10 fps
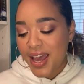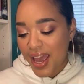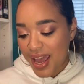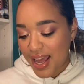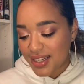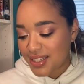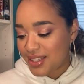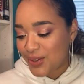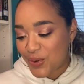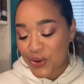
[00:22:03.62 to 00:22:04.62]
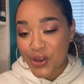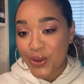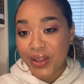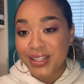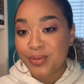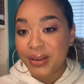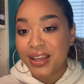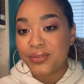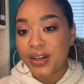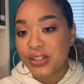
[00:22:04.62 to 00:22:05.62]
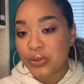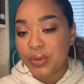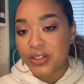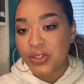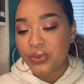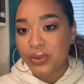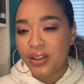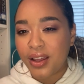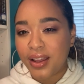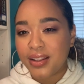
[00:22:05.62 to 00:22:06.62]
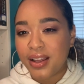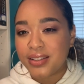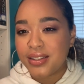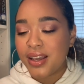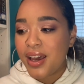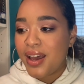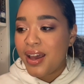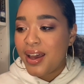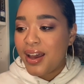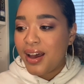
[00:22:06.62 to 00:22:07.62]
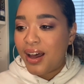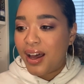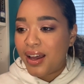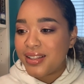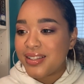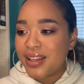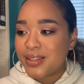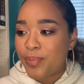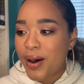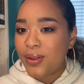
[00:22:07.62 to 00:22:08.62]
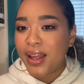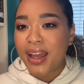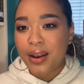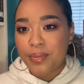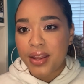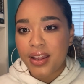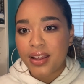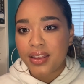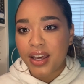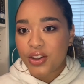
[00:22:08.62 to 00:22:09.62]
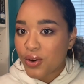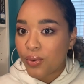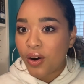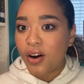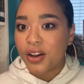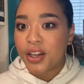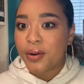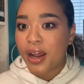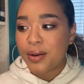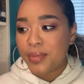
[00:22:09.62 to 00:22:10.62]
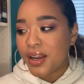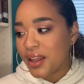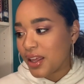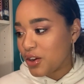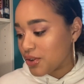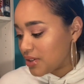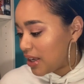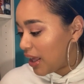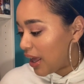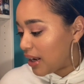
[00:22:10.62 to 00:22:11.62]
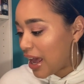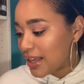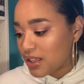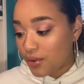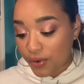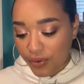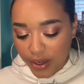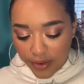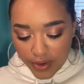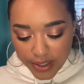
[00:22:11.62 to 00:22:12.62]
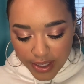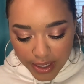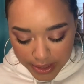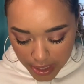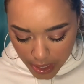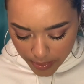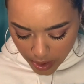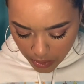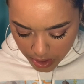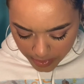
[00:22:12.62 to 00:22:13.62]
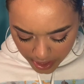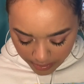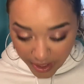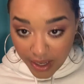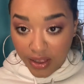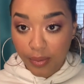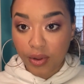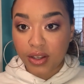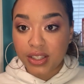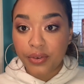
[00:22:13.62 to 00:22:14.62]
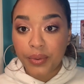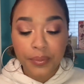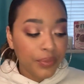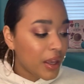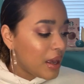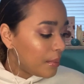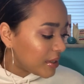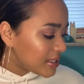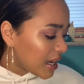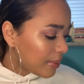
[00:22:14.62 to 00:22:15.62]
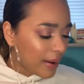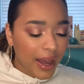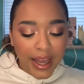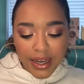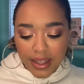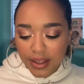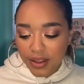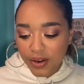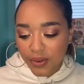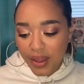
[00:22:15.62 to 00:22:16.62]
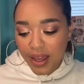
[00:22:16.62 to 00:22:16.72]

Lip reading: And you know, that's speaking right to me too. It's about like admitting that you're wrong, you know, admitting that you're sinning and asking for forgiveness. And it's not about, I'm getting lip gloss everywhere, but it's not about hiding, you know,